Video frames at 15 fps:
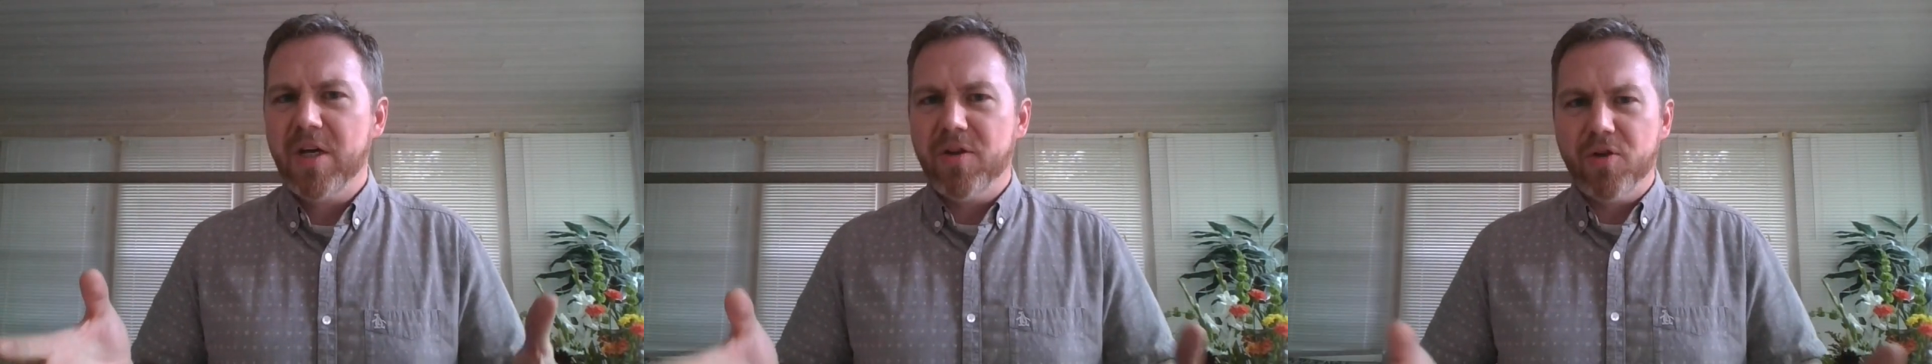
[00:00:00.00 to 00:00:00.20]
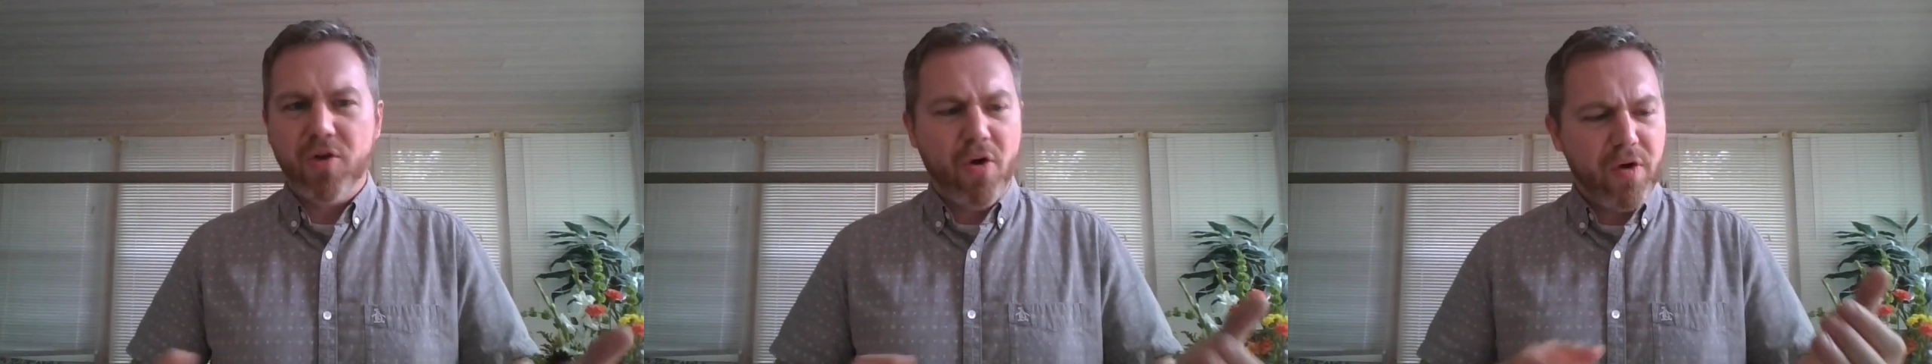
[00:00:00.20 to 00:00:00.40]

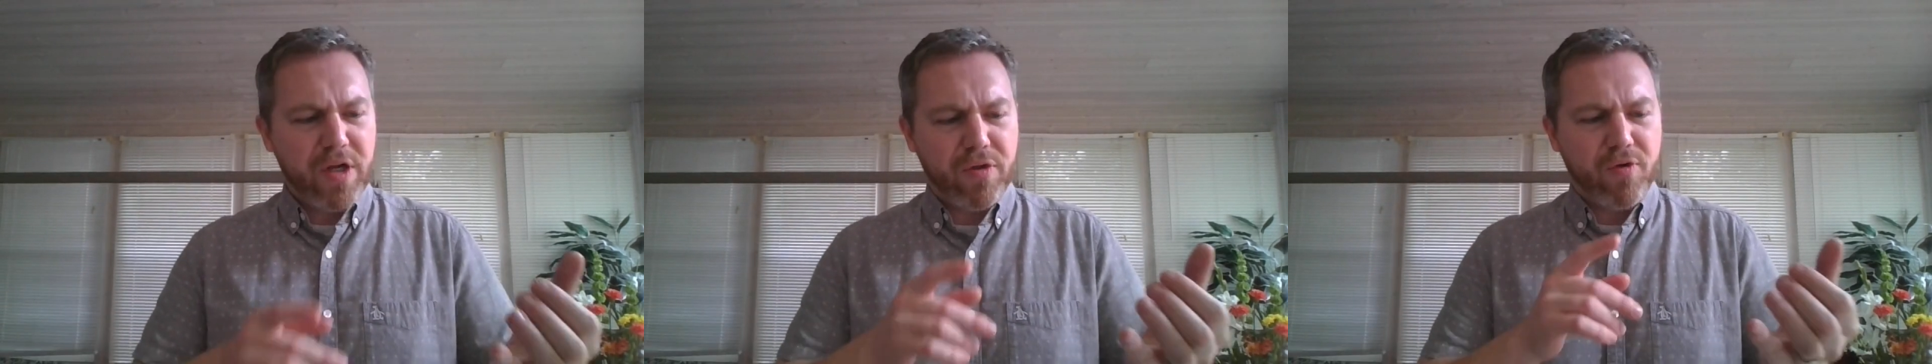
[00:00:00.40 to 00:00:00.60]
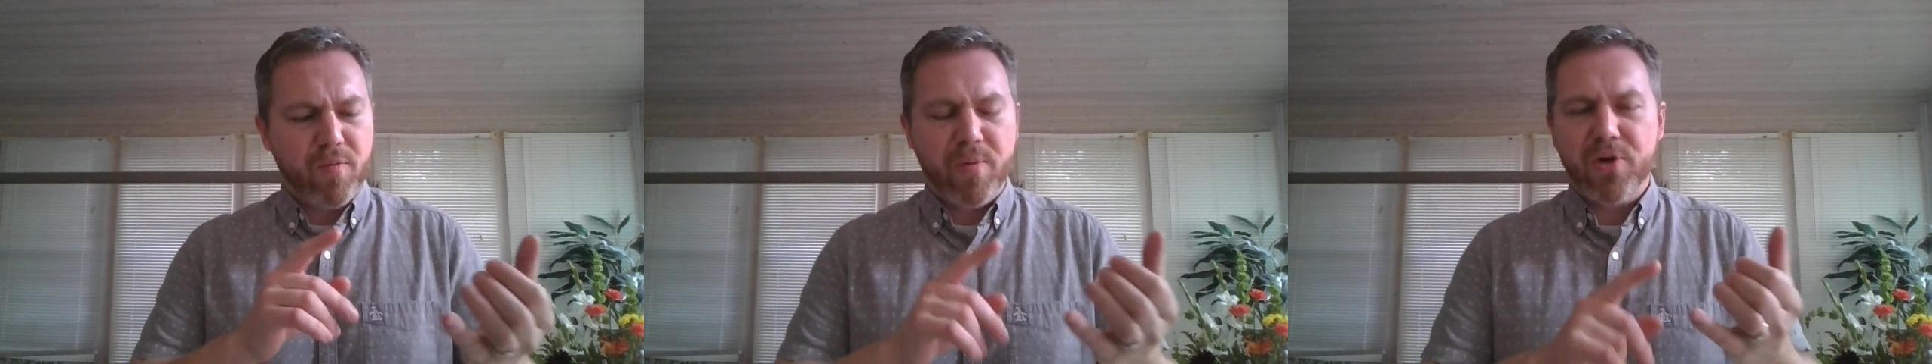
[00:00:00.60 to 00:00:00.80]
They're going
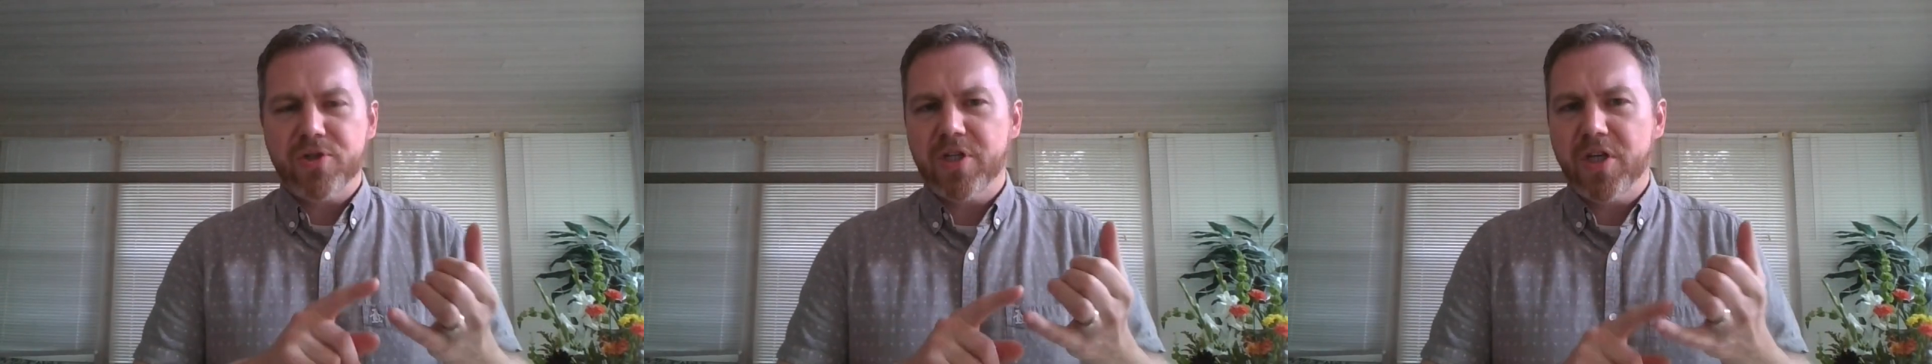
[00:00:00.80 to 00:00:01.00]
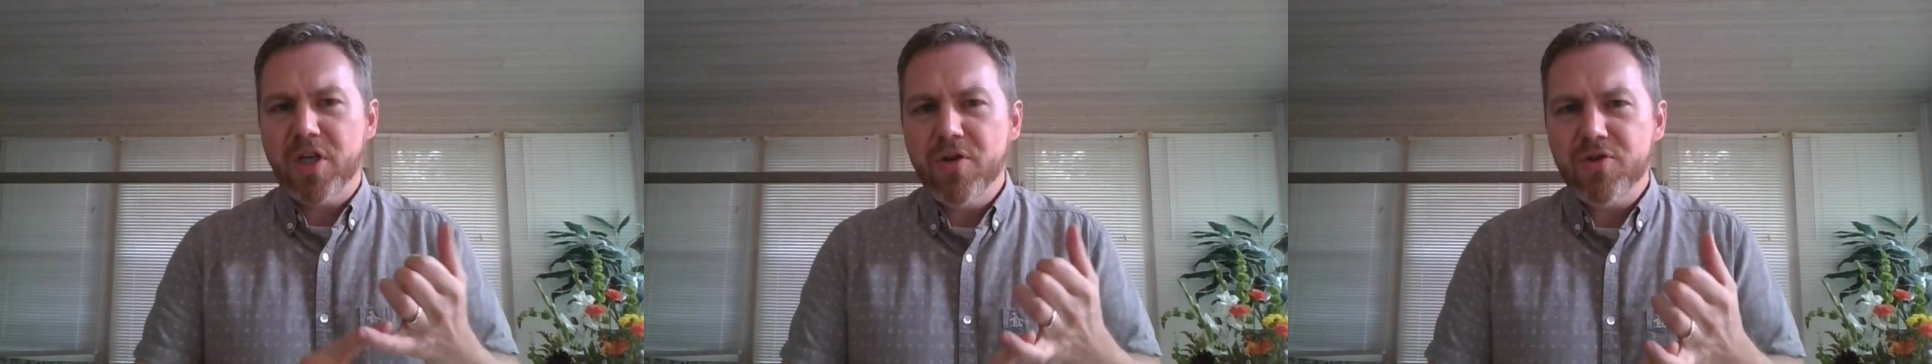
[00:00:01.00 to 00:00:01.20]
through
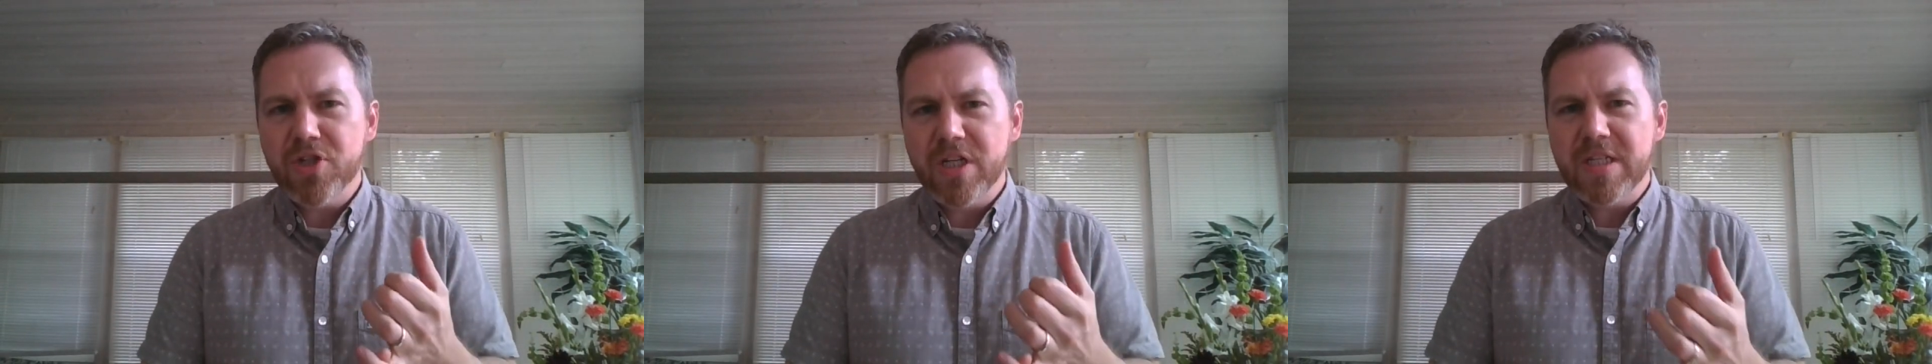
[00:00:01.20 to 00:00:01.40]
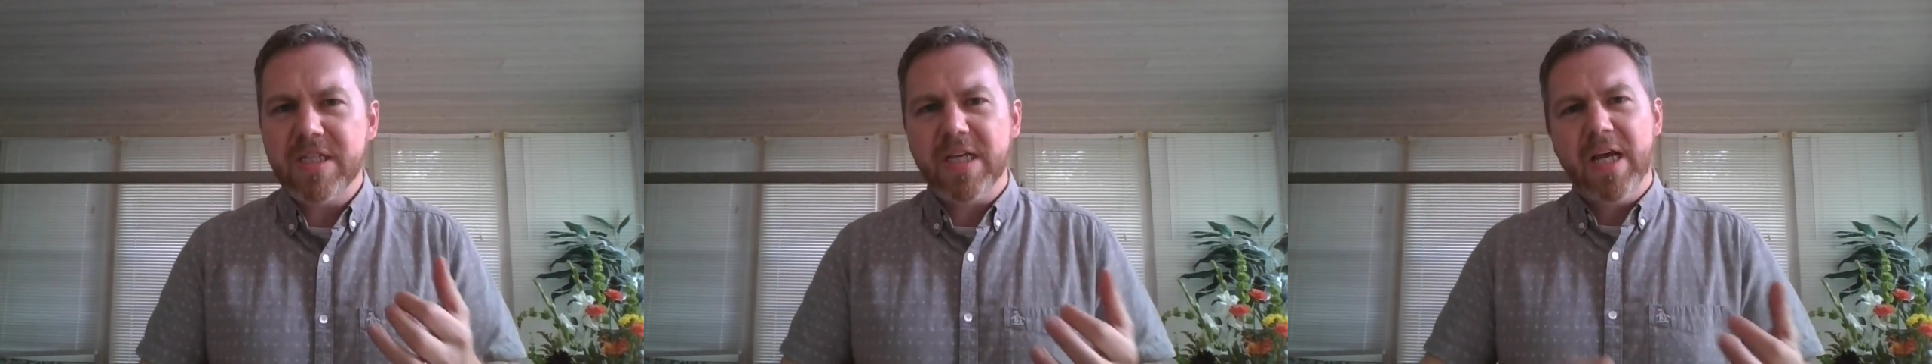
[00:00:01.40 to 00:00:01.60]

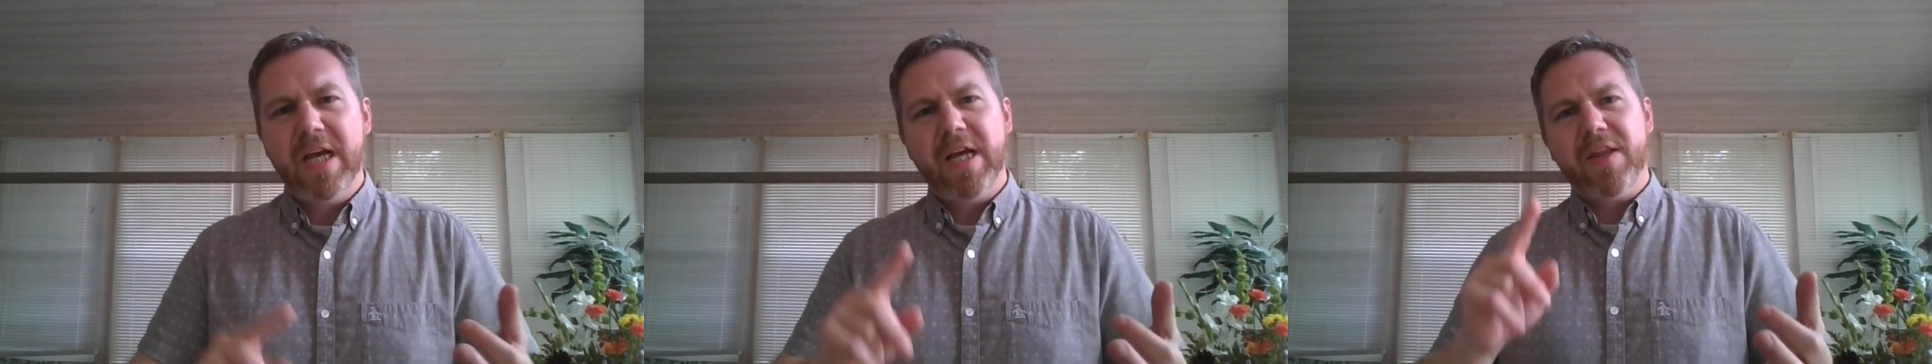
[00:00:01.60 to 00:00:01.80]
persecutions.